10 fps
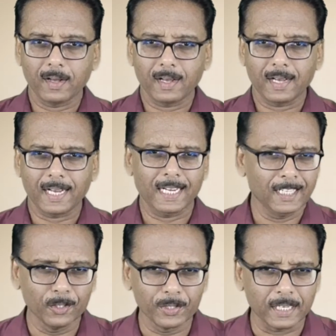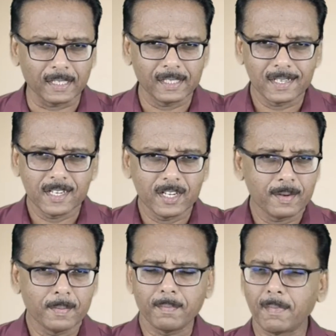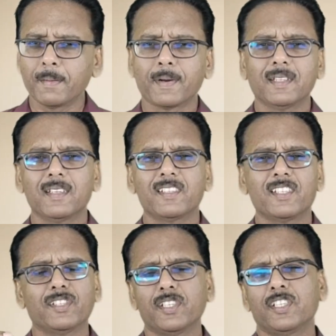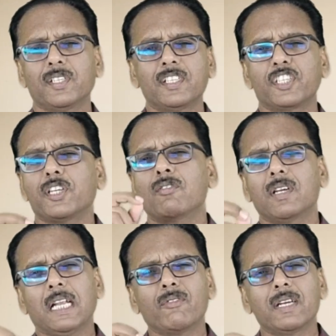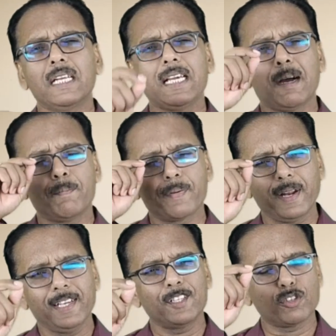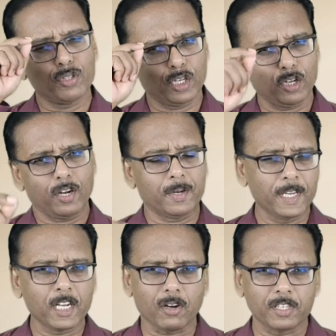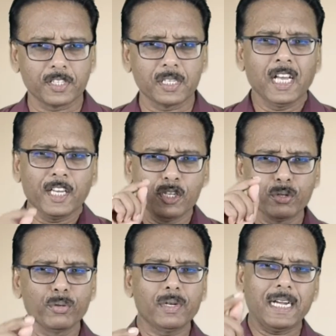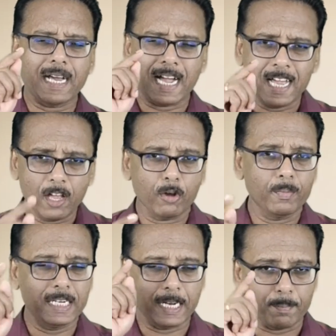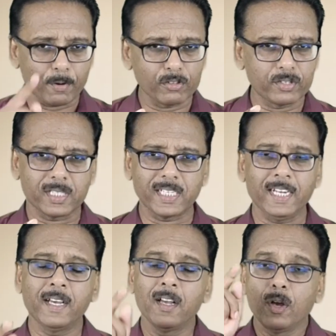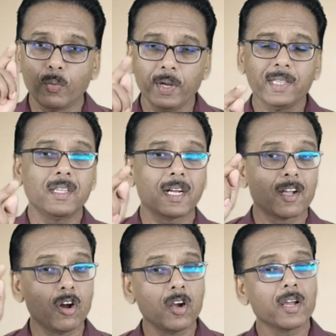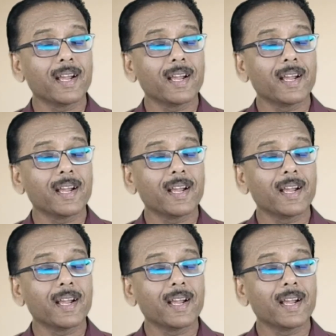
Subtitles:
Hallelujah. My brothers and sisters, shout loudly a praise to the Lord, because you and I have been deposited with the God